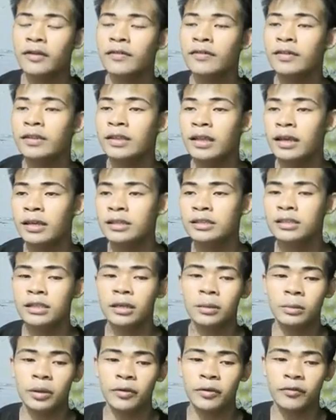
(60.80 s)
evidence
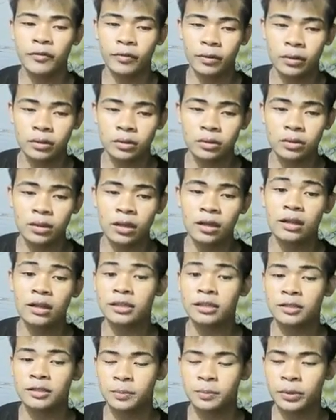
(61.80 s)
and my personal
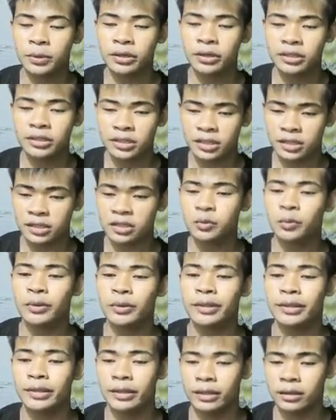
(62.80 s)
experiences
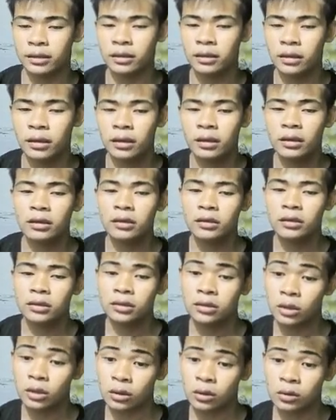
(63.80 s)
with it.
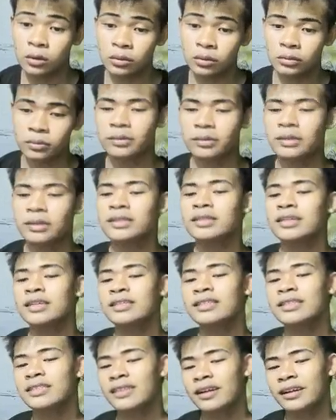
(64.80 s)
So, let's
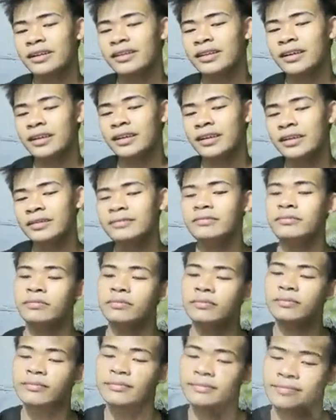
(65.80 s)
get started.
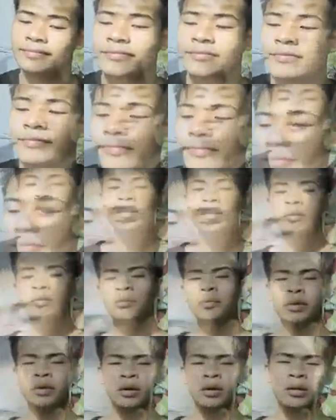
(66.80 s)
Well,
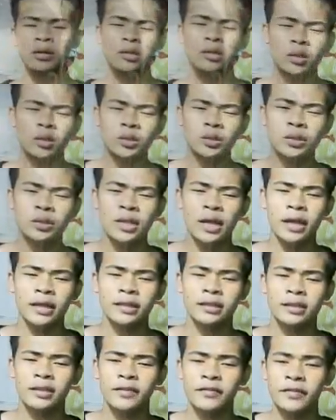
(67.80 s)
we all know
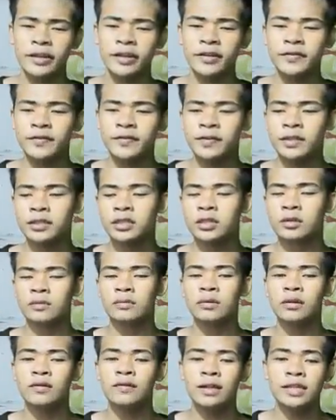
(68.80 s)
that the benefits
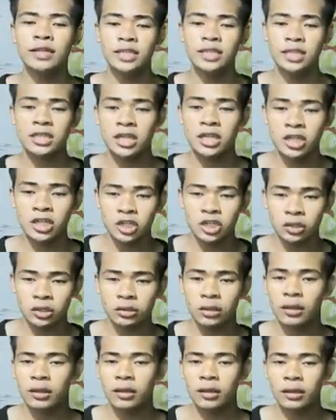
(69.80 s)
of
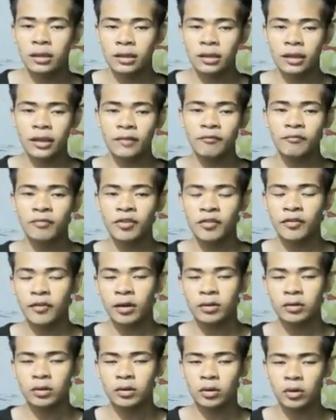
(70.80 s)
globalization can be
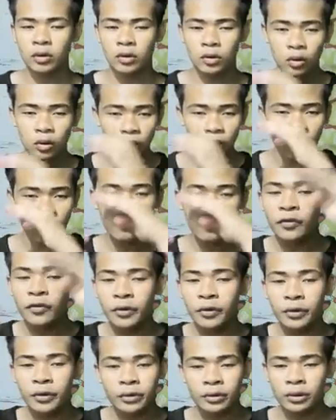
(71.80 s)
found all
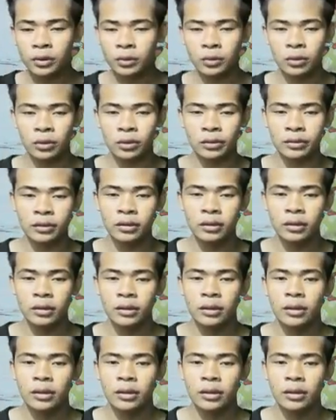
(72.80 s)
over the world.